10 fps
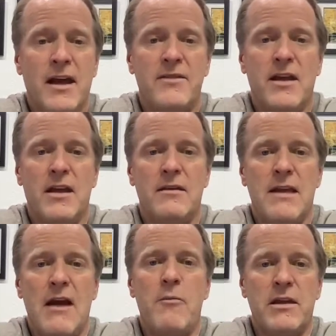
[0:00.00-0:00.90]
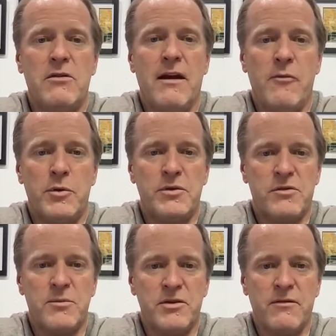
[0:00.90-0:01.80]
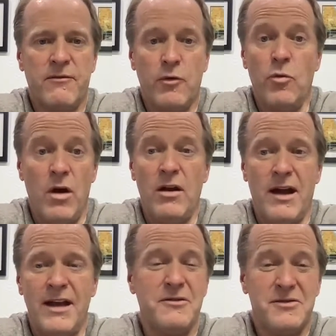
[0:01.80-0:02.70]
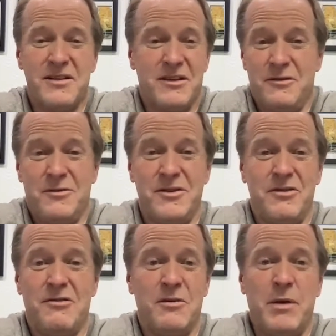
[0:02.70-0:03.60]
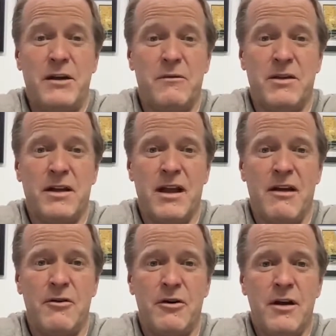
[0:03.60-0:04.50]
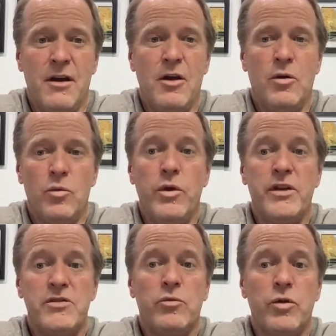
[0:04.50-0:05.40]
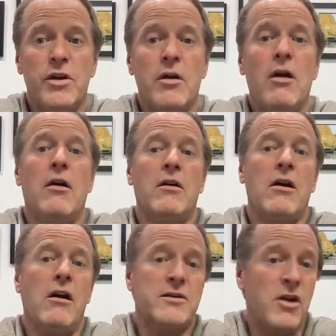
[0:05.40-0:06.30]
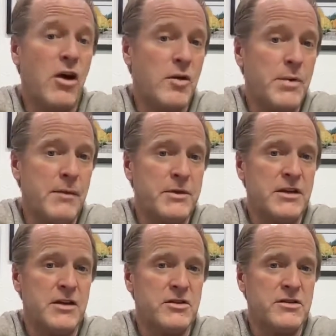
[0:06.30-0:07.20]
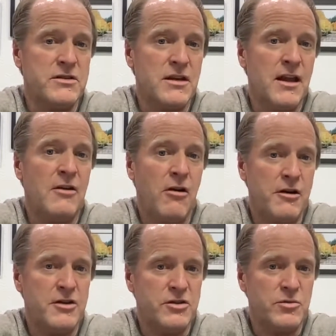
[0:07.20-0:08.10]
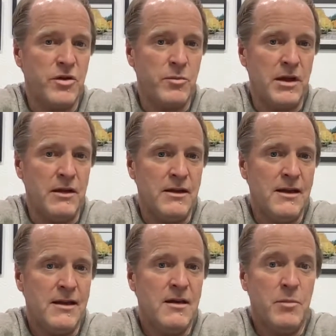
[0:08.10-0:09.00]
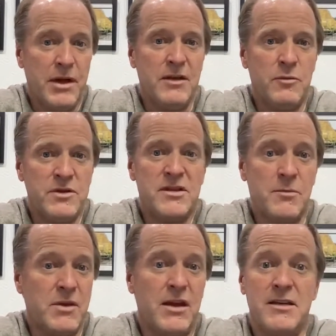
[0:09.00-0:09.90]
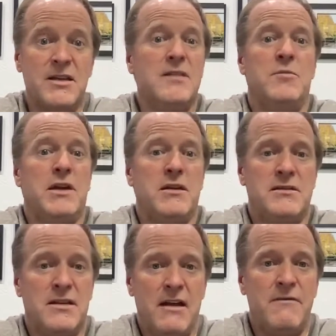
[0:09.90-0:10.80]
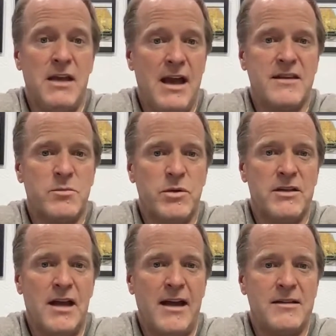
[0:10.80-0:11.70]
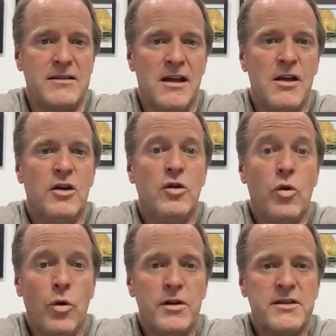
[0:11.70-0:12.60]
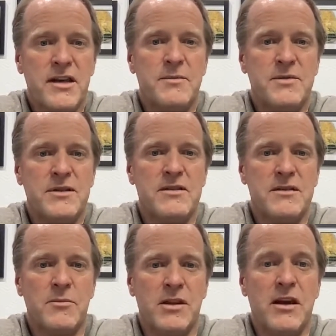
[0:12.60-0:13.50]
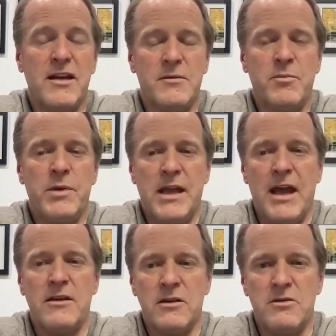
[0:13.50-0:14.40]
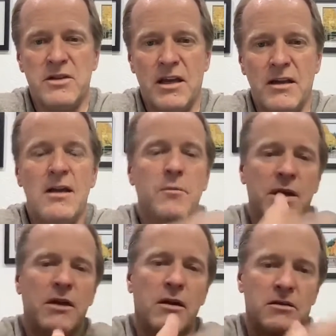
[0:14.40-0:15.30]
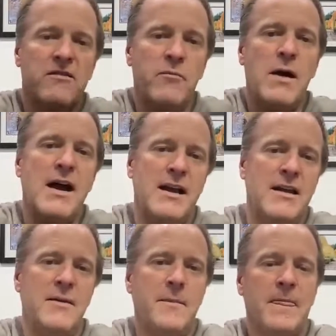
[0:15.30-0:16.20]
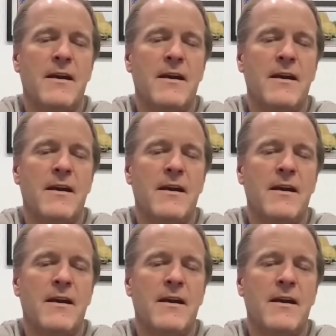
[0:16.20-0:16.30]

and they now make you have a prescription for what I used to use, and you could buy over the counter, which would cause heart palpitations and heart issues with me. But it was something I did because of the asthma attacks. Cordyceps is something that I began using because of my